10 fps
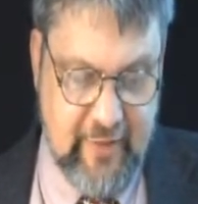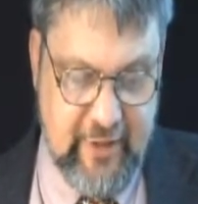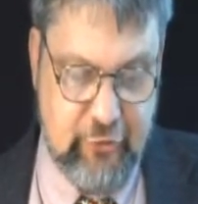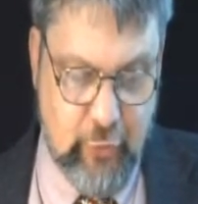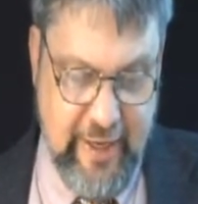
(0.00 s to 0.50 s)

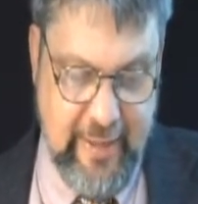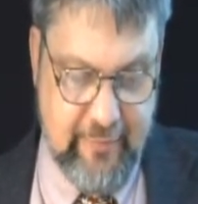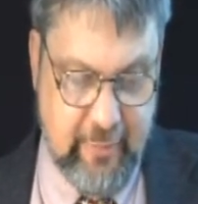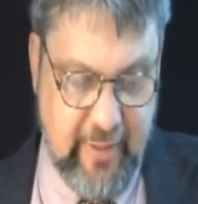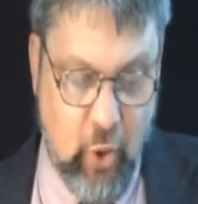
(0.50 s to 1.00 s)
Then he
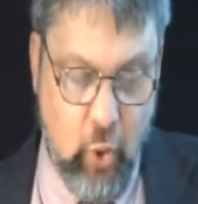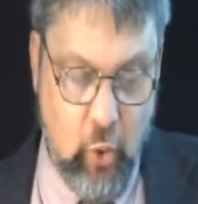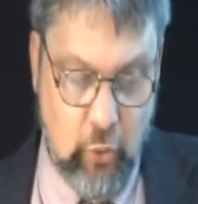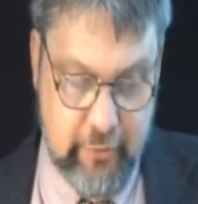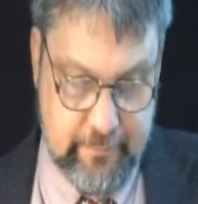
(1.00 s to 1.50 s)
dreamed, and
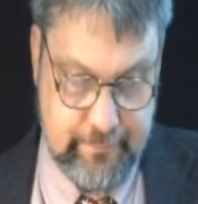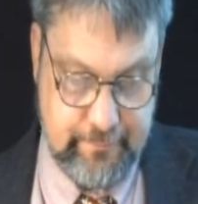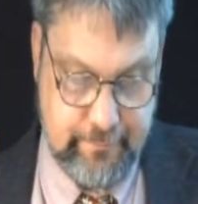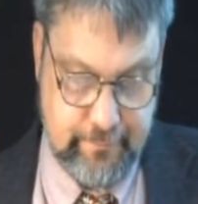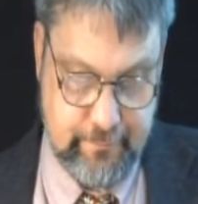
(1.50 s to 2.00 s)
behold,
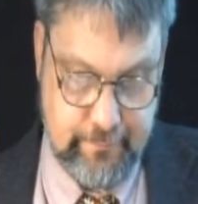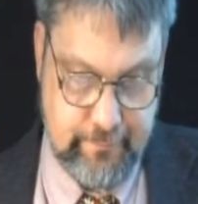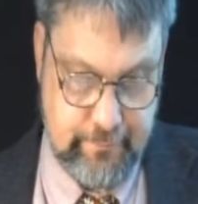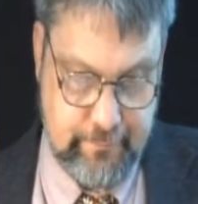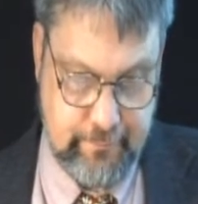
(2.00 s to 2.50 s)

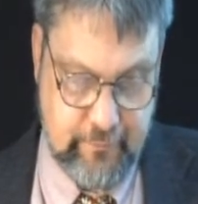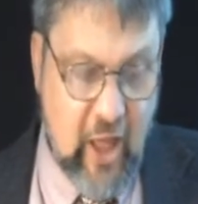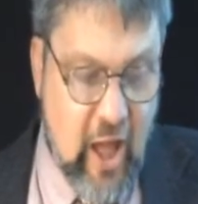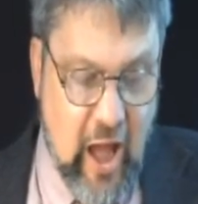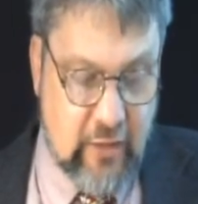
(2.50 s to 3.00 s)

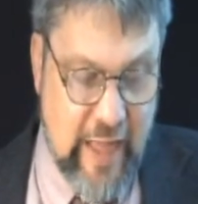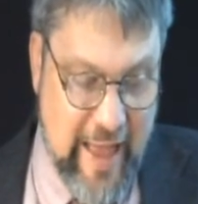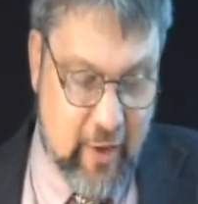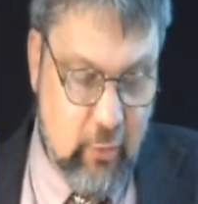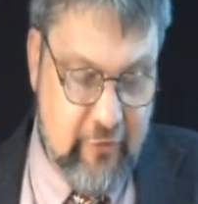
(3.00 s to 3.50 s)
a
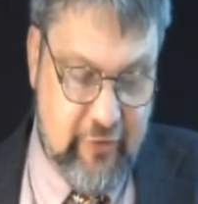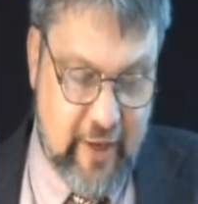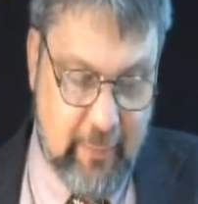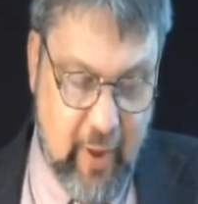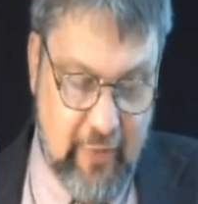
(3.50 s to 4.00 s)
ladder was
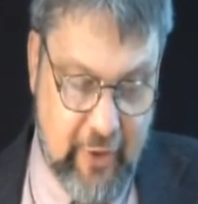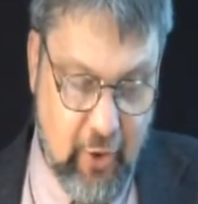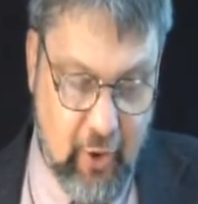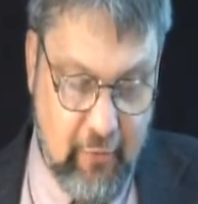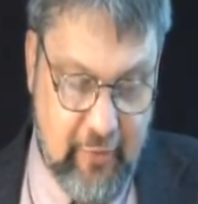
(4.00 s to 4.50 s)
set up on the
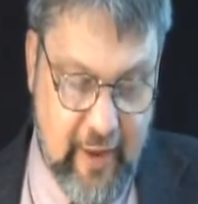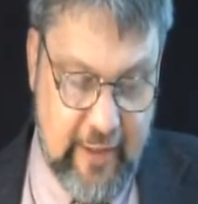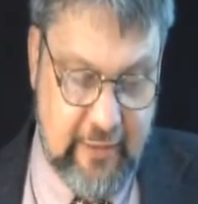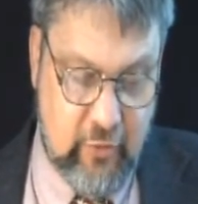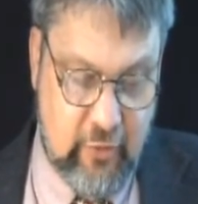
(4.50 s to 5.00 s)
earth,
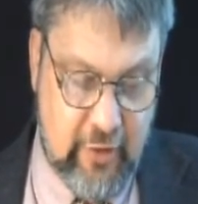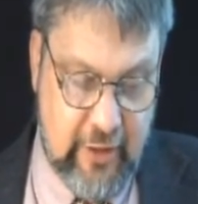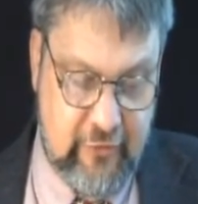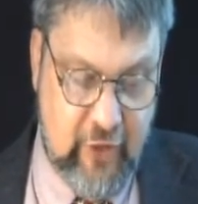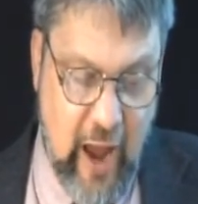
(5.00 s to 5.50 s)
and
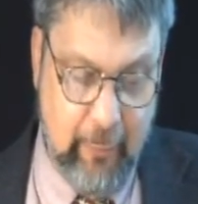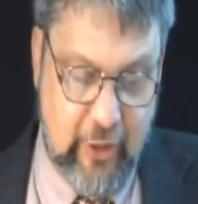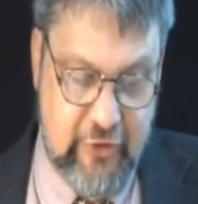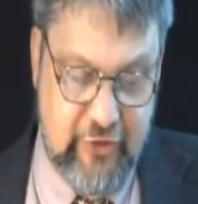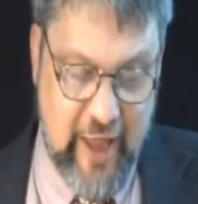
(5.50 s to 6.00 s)
its top
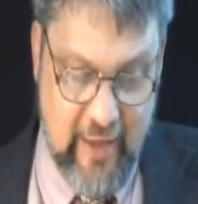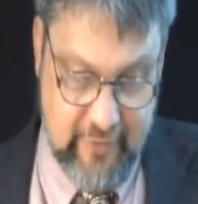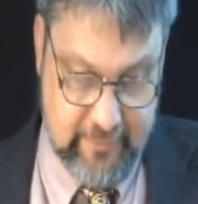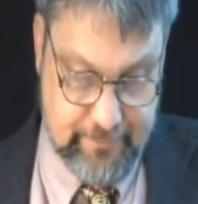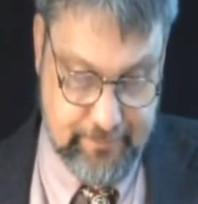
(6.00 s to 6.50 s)
reached to
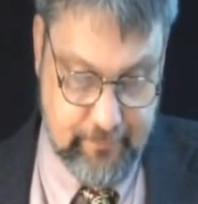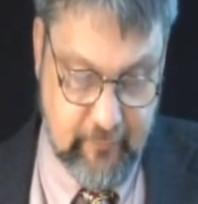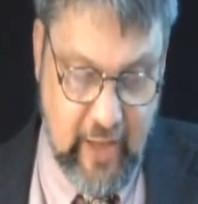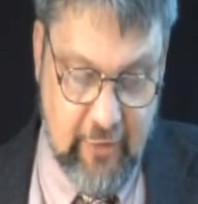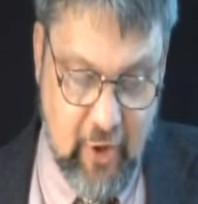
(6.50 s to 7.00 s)
heaven.
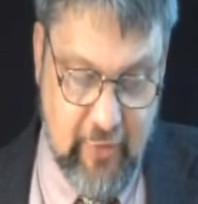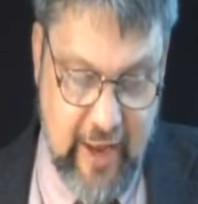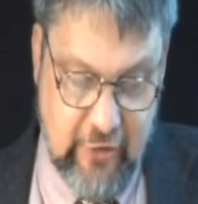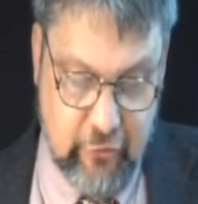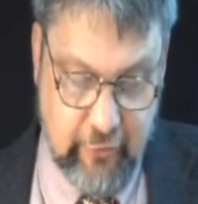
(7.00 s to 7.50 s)
And there the
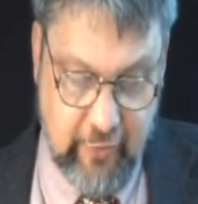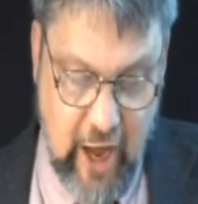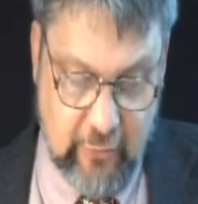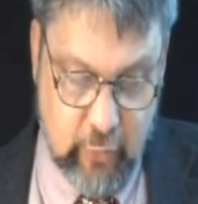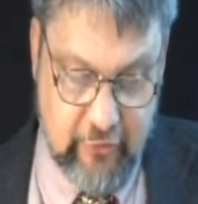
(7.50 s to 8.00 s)
angels of
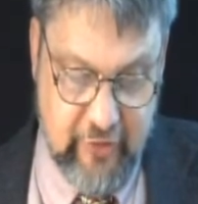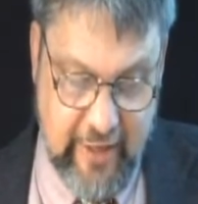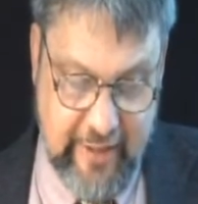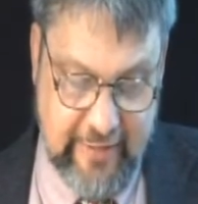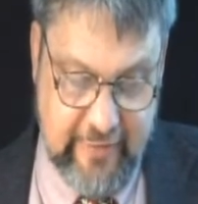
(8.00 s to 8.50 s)
God were
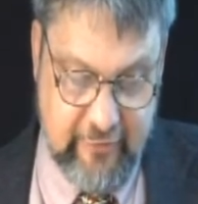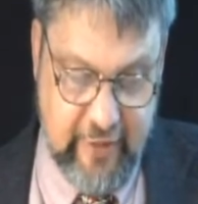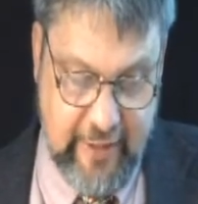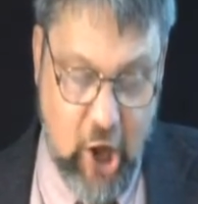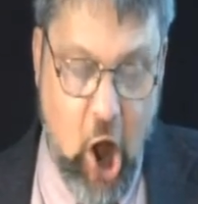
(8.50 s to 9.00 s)
ascending and
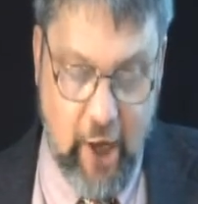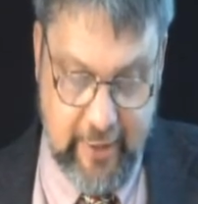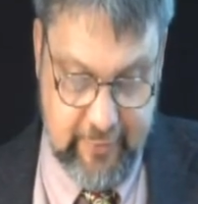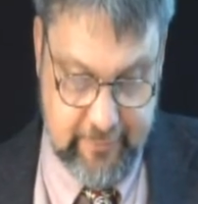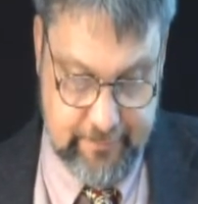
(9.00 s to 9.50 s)
descending on
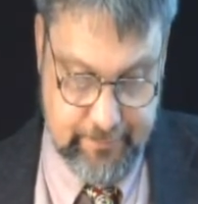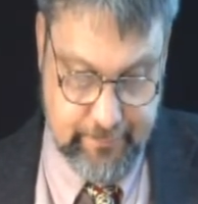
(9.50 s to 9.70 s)
it.